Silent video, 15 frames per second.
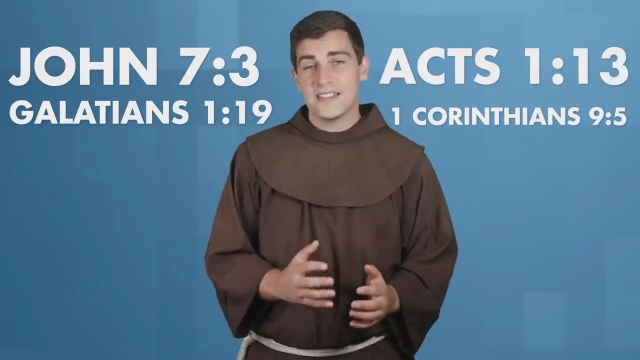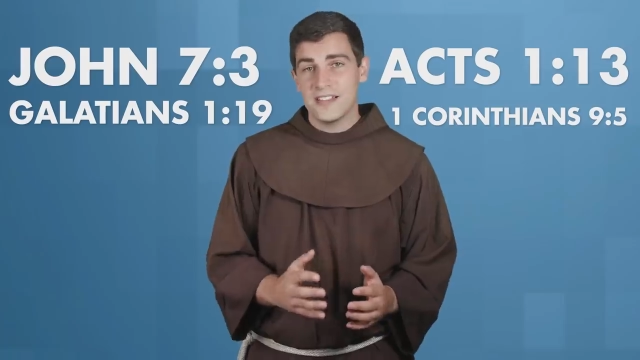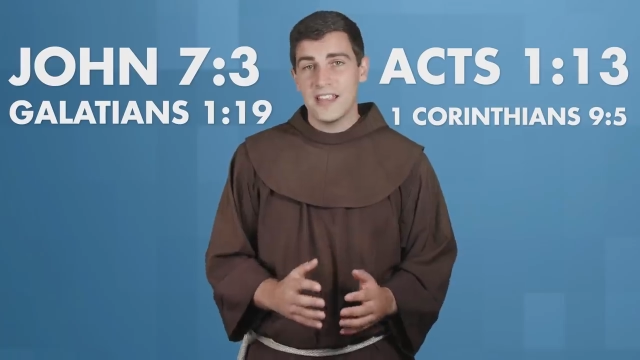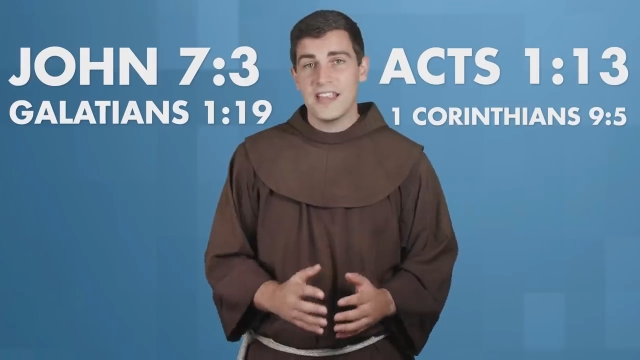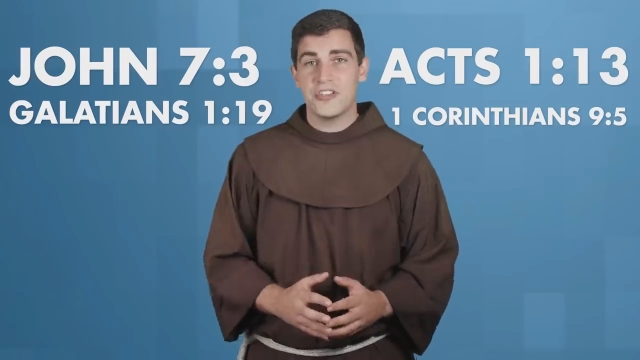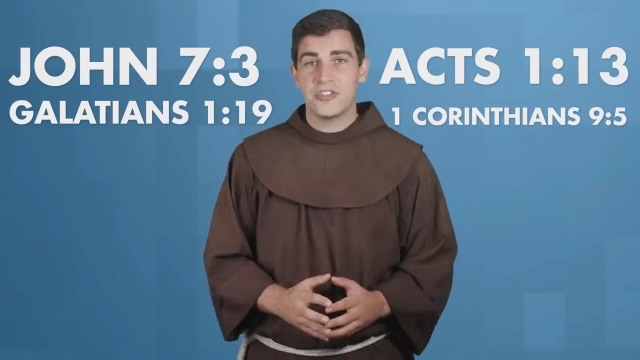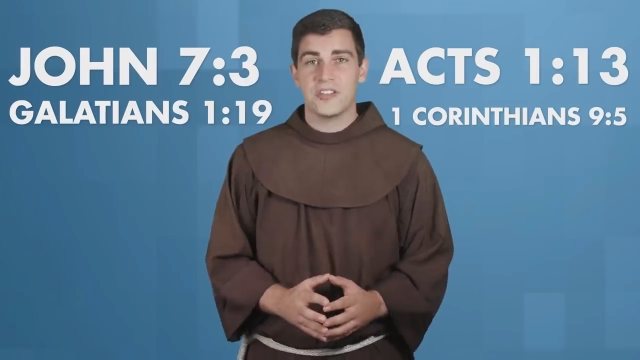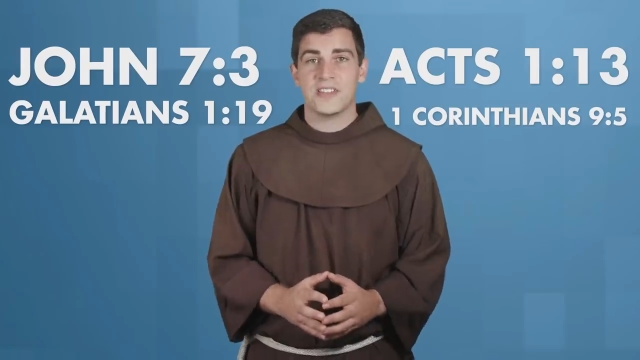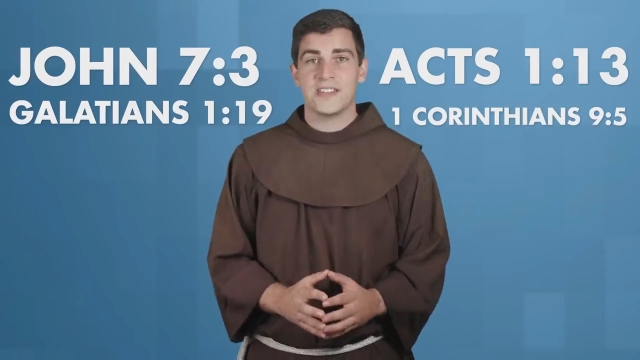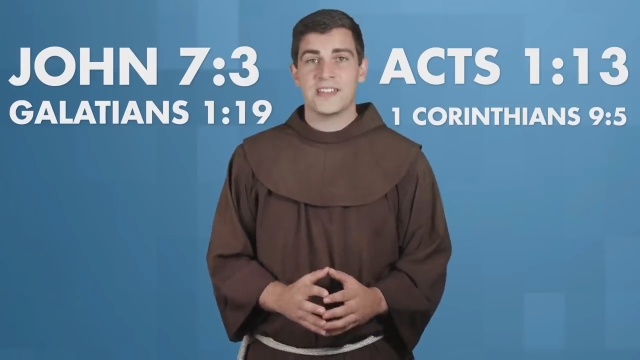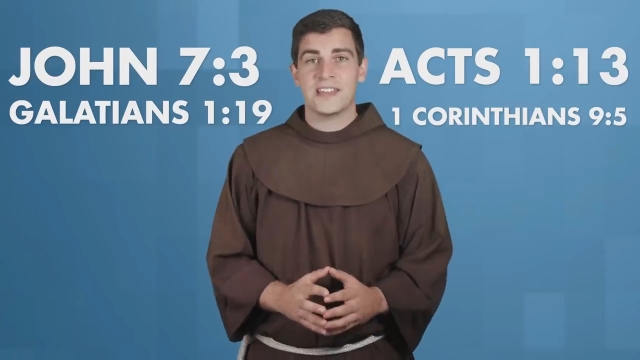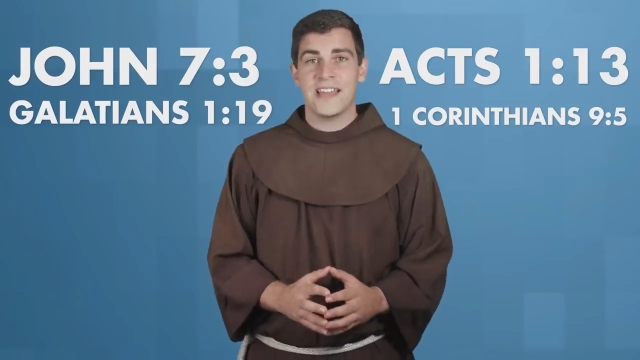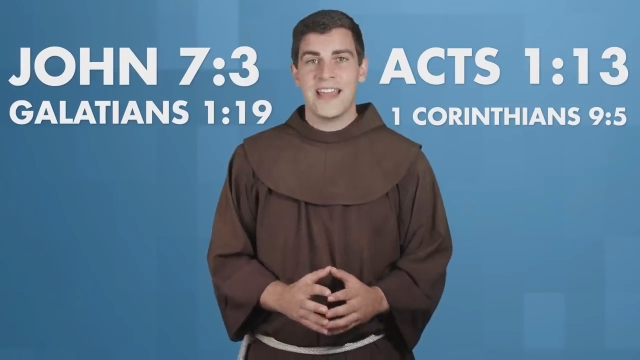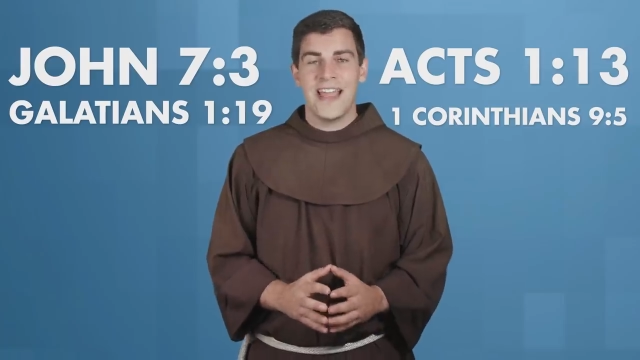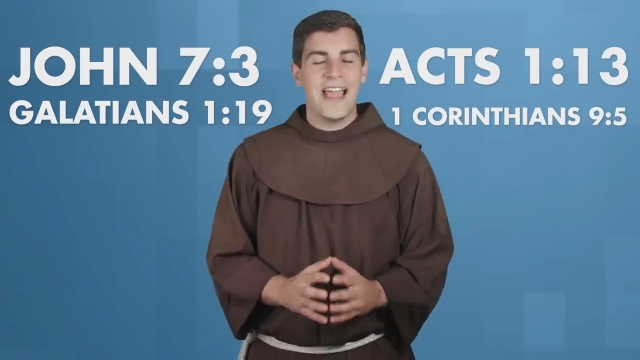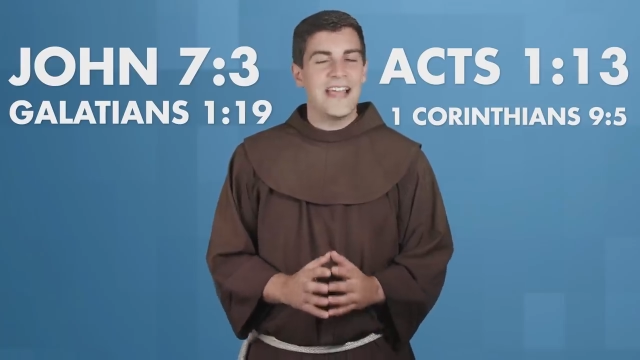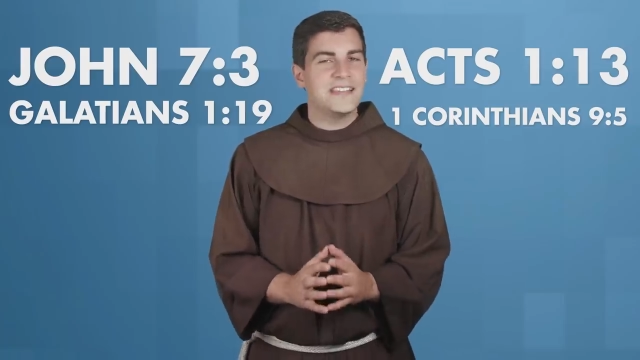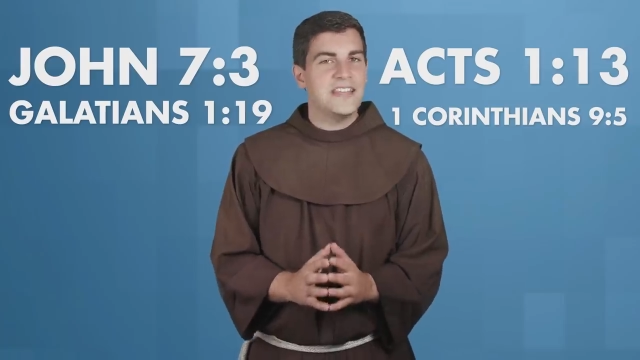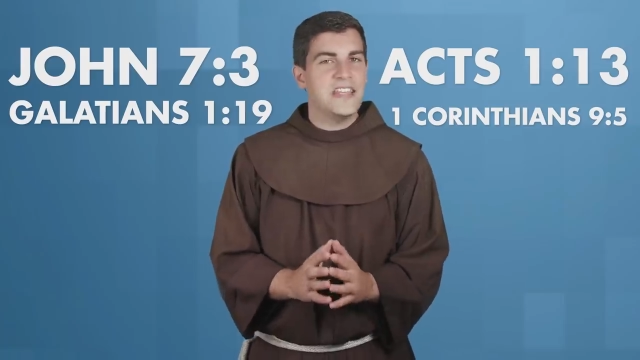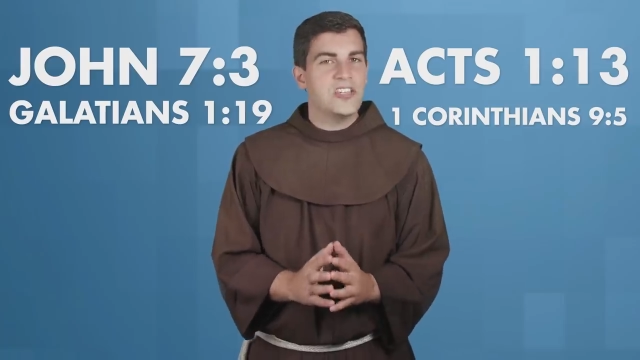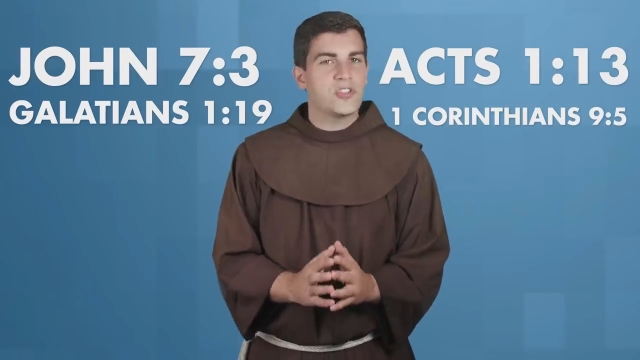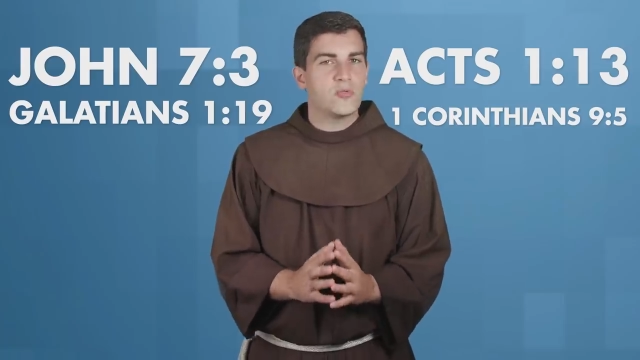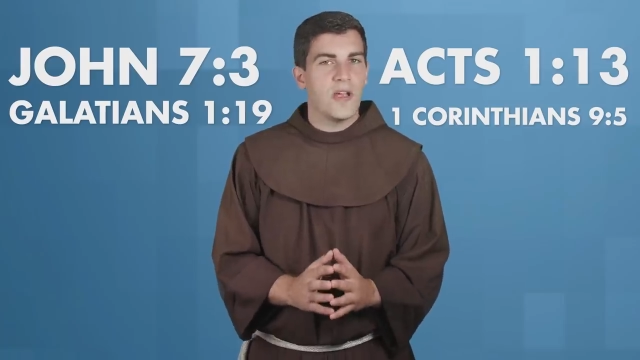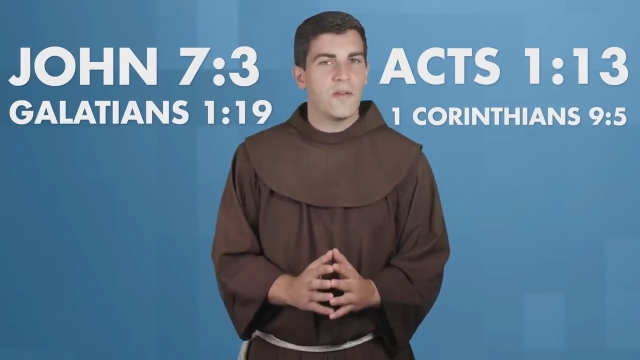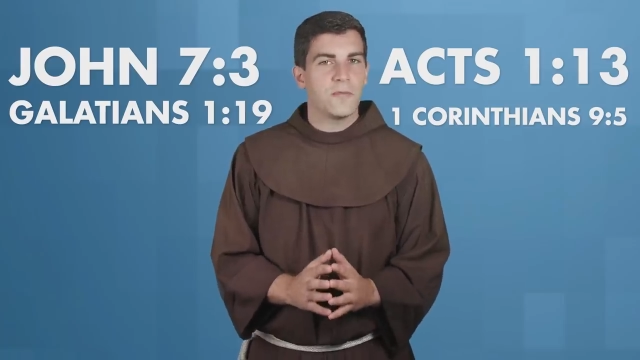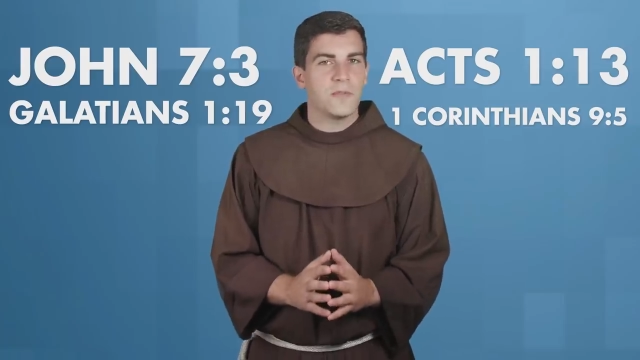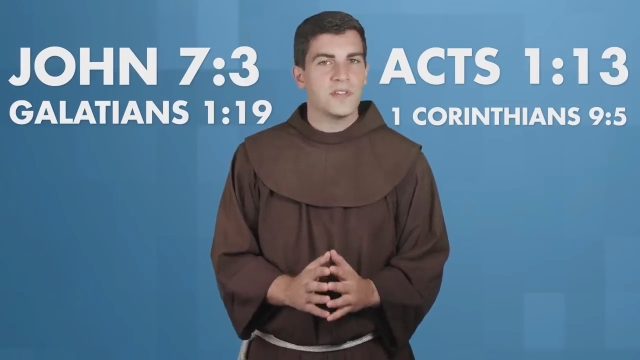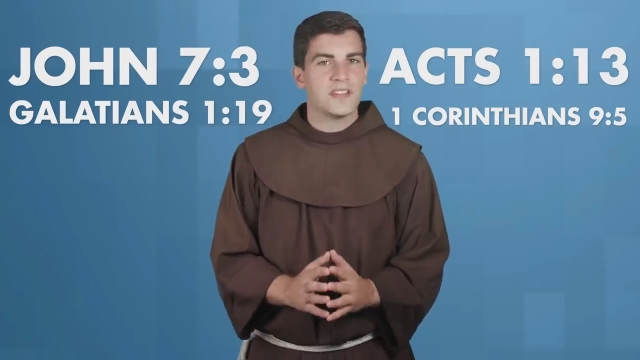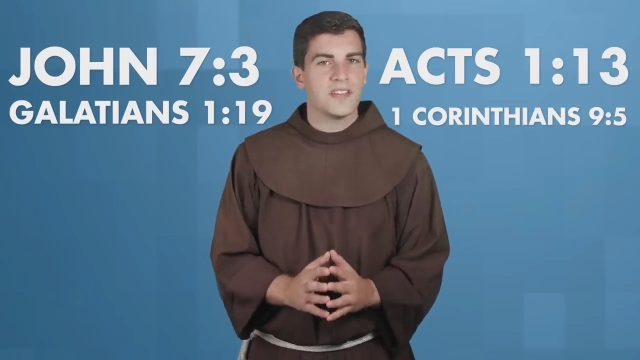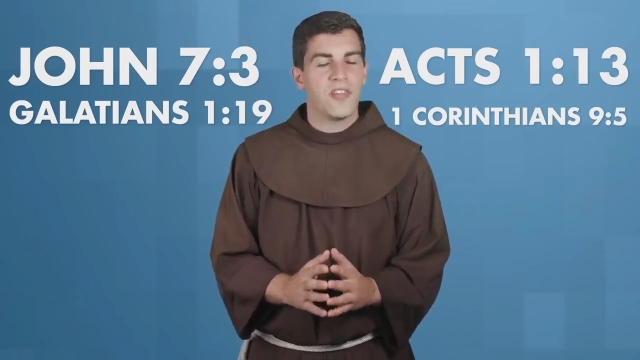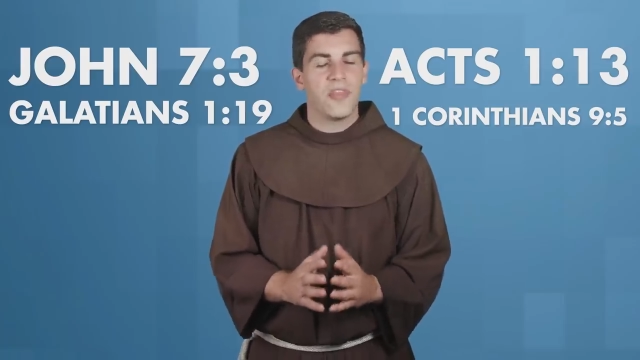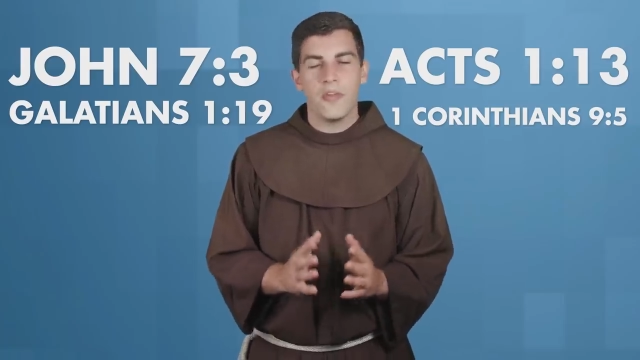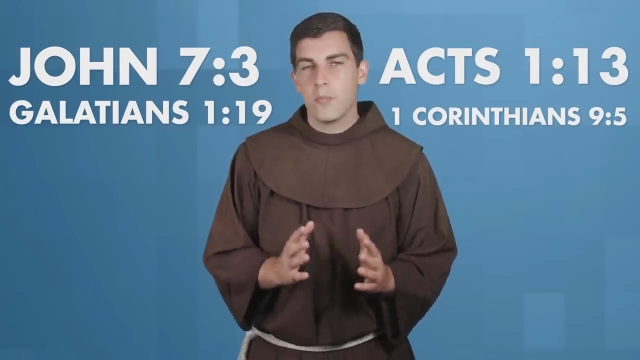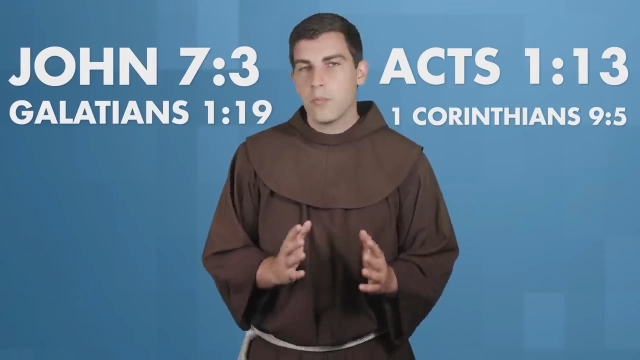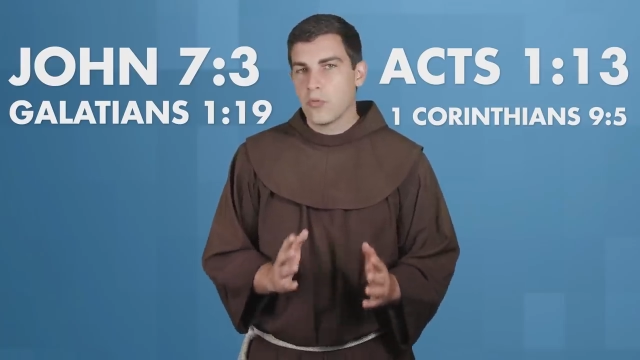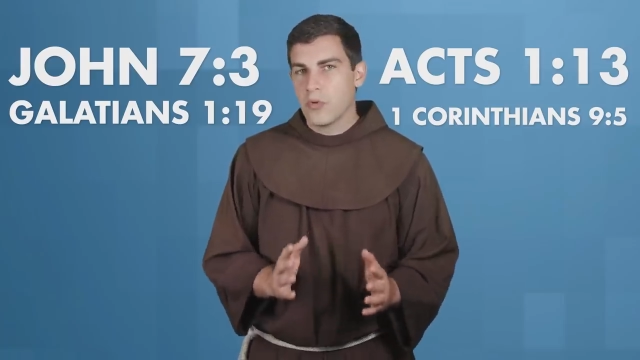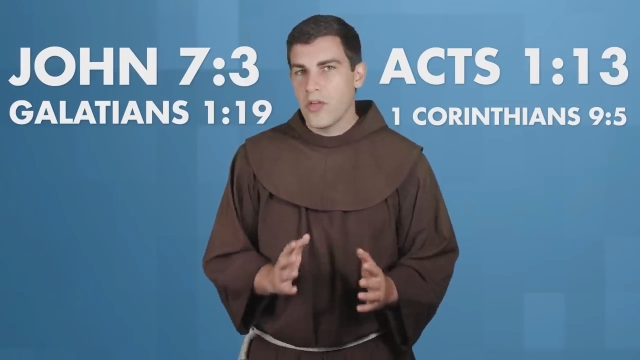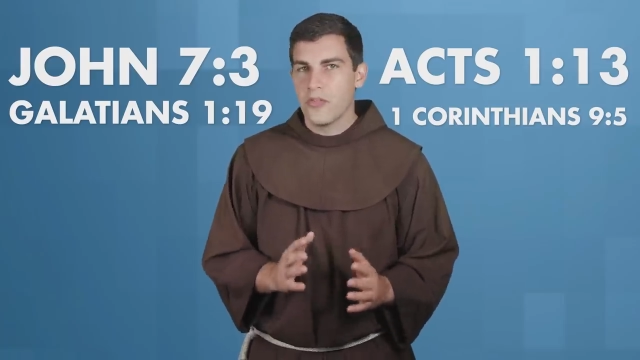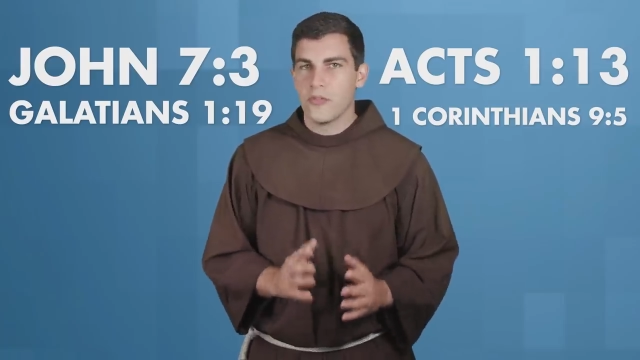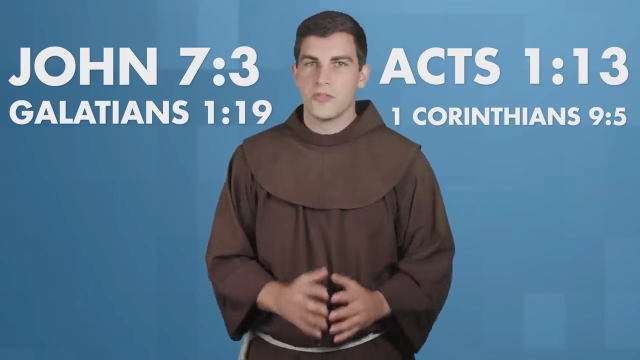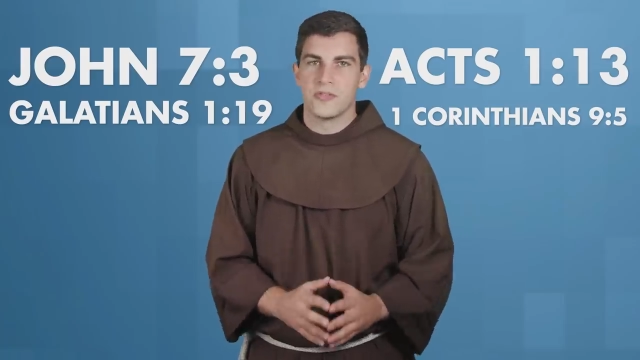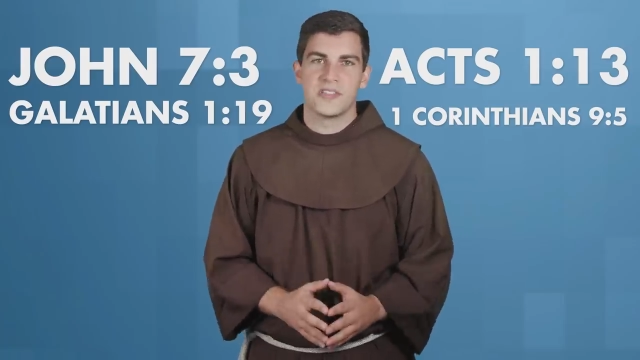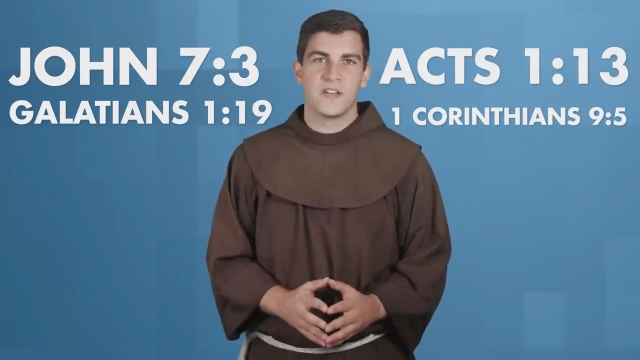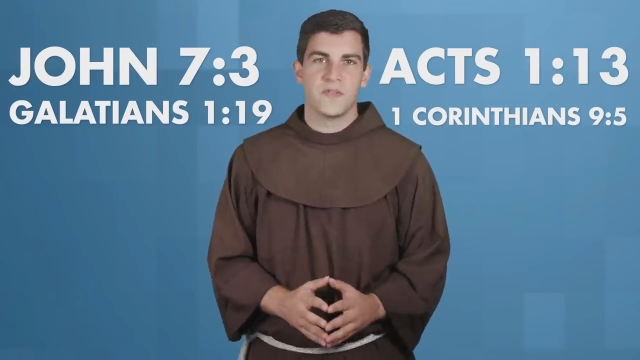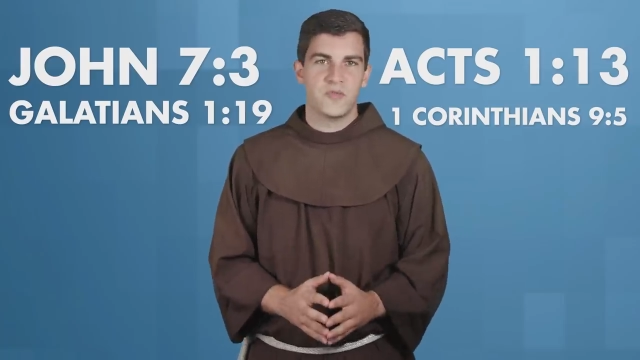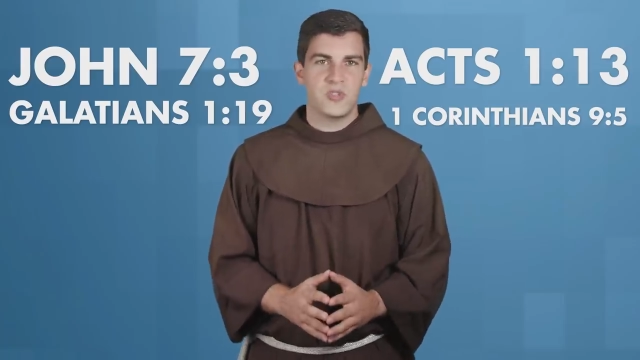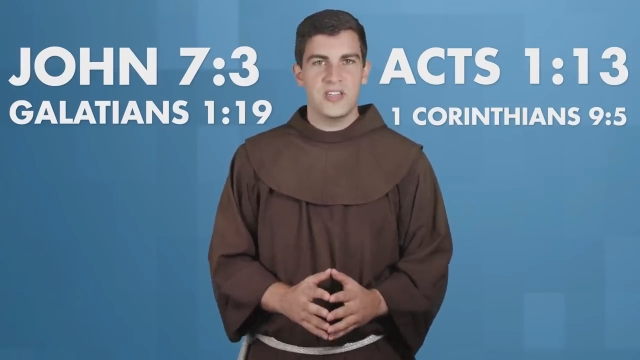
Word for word: and Galatians, as each reference the brothers of